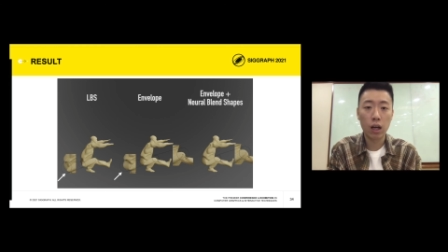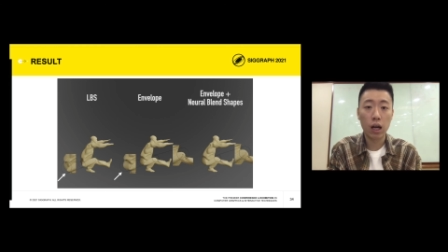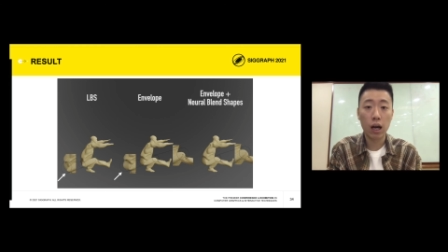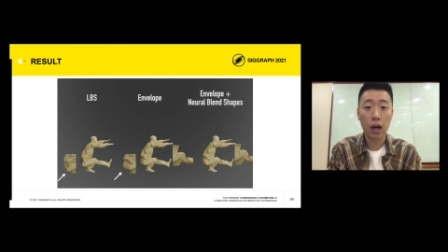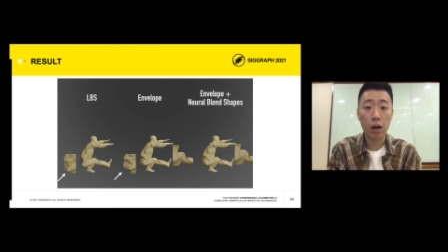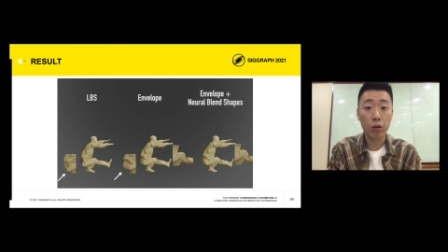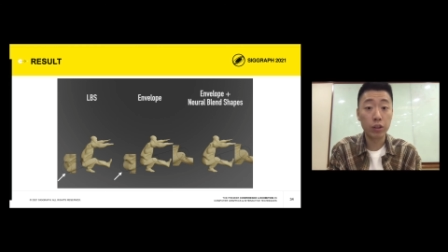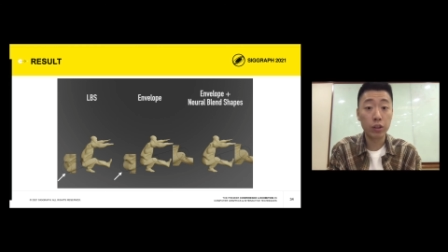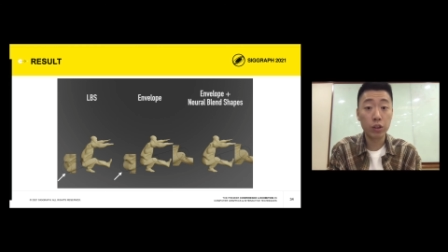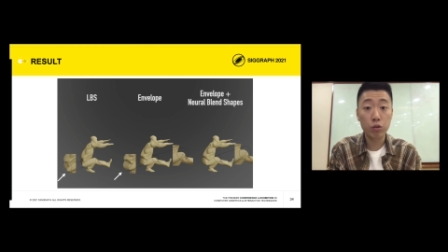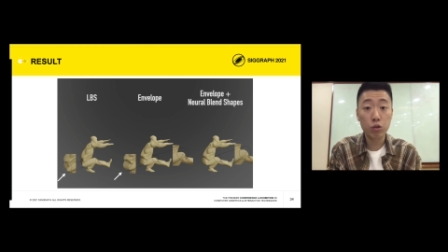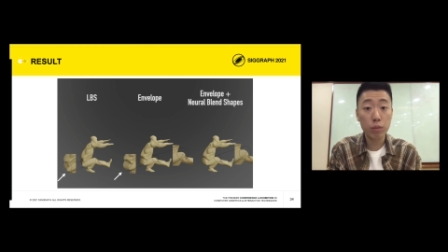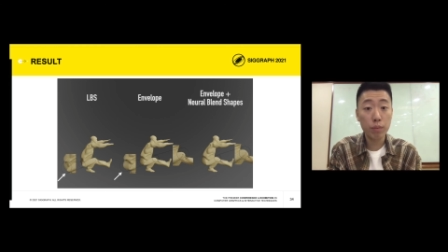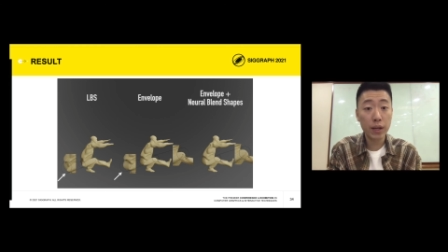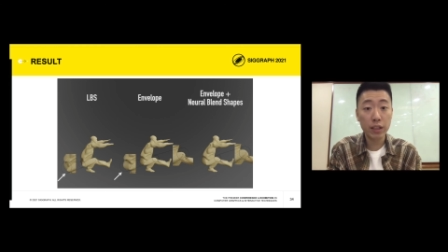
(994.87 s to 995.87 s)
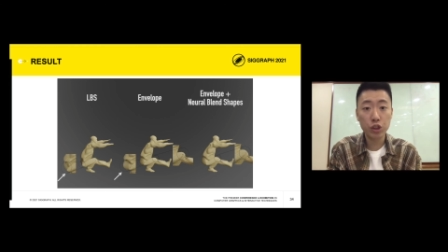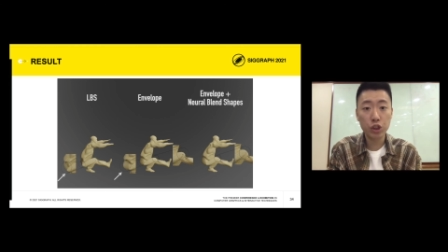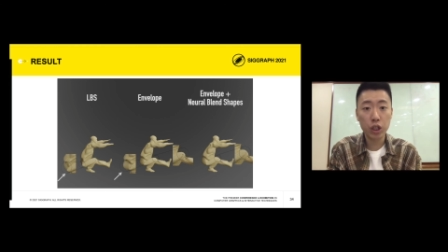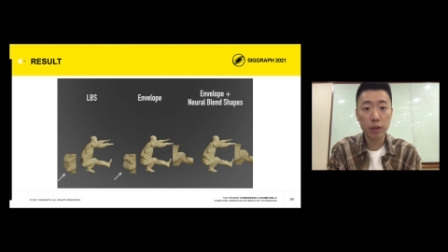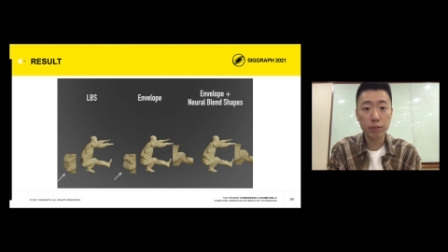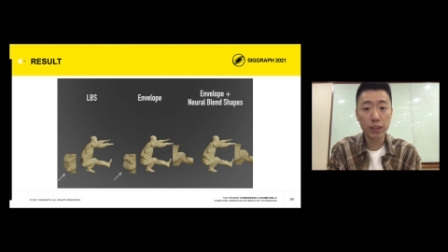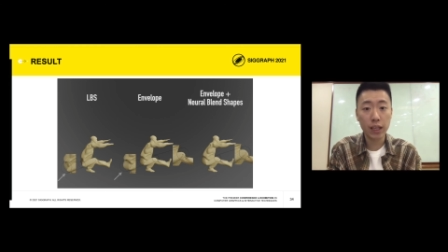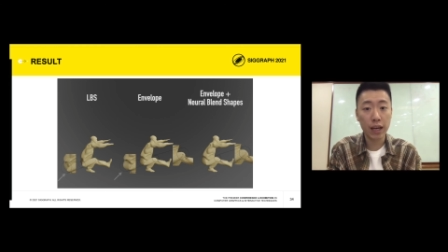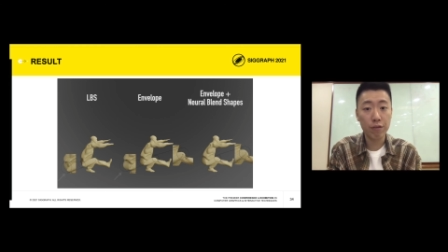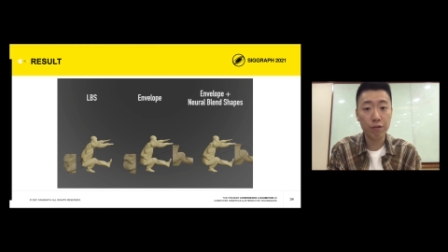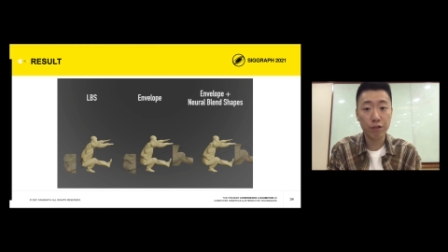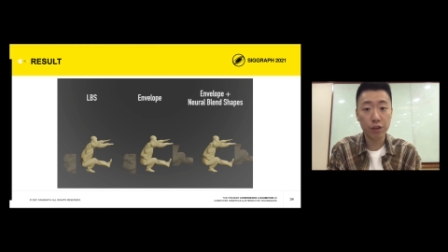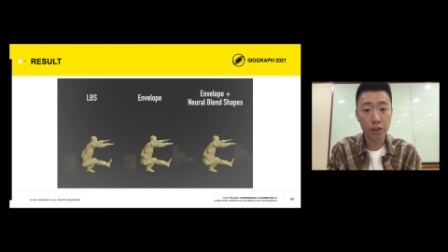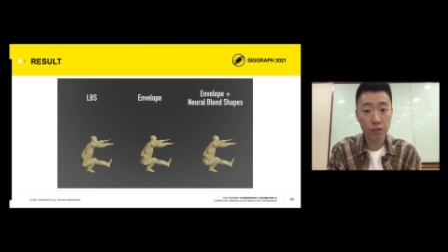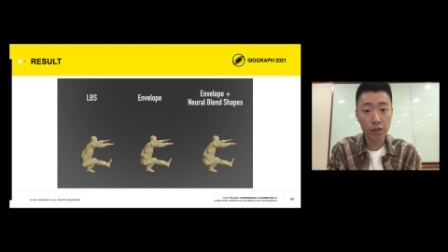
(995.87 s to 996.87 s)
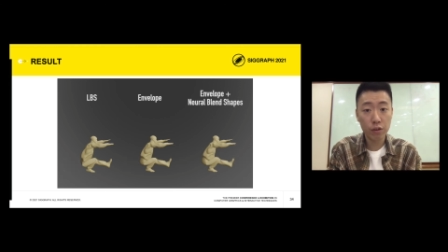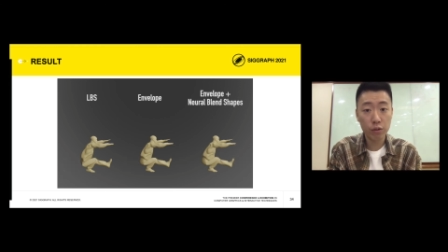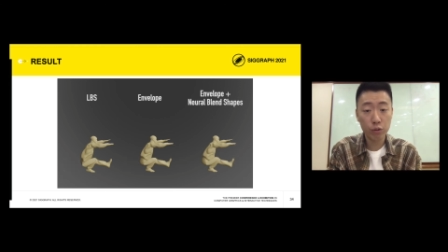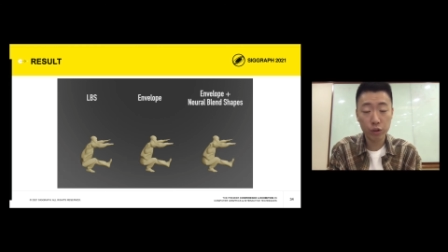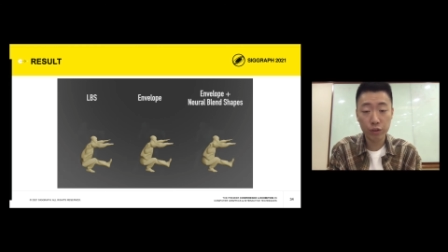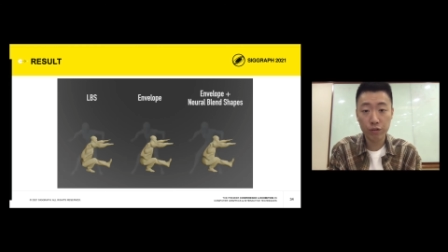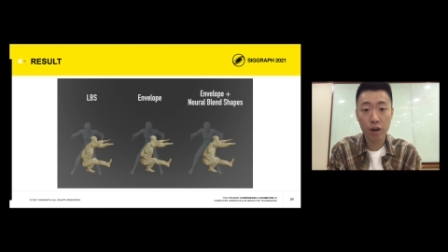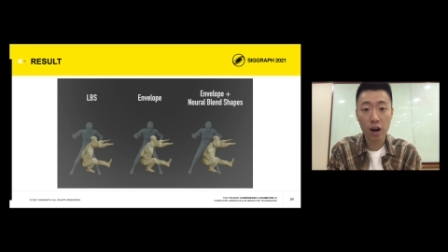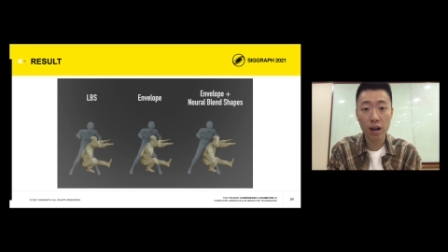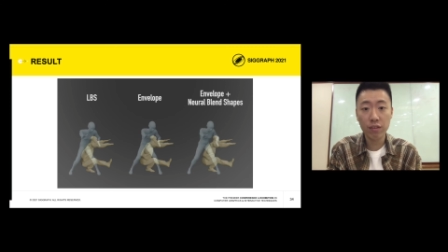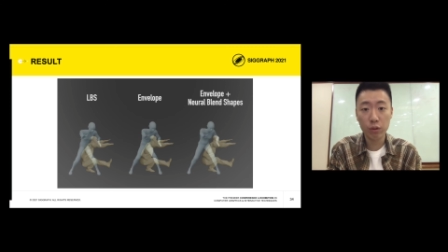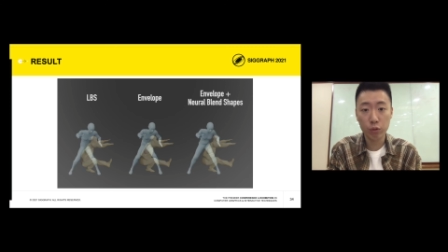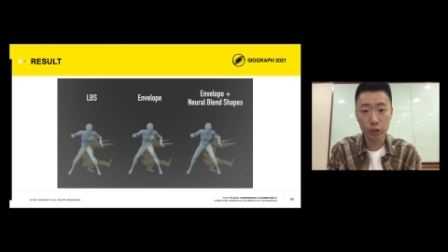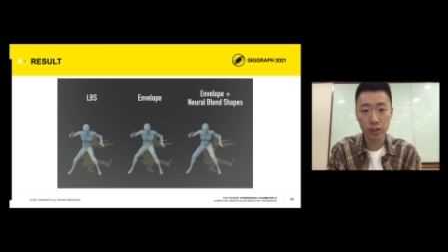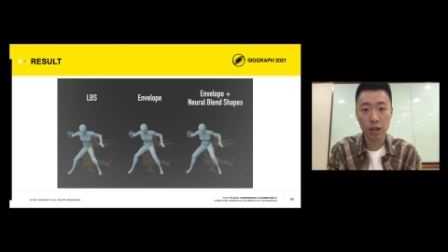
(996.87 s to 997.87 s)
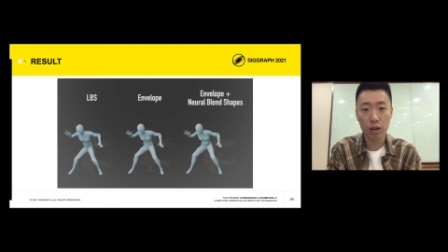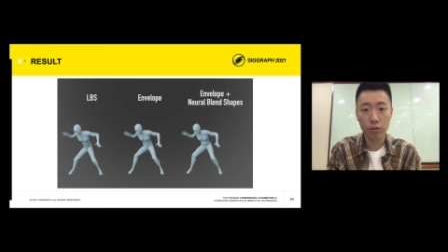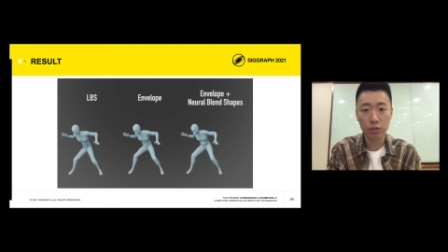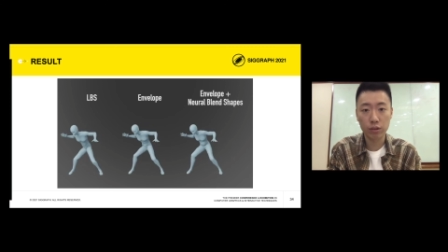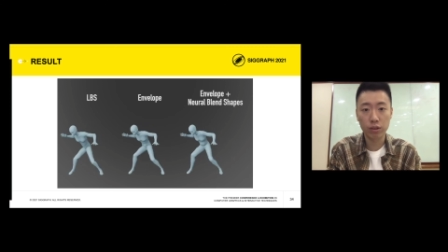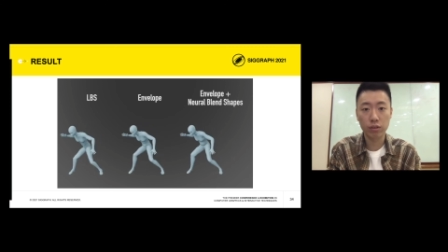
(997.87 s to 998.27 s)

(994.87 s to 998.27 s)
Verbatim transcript: Our neural blend shapes can further refine the result.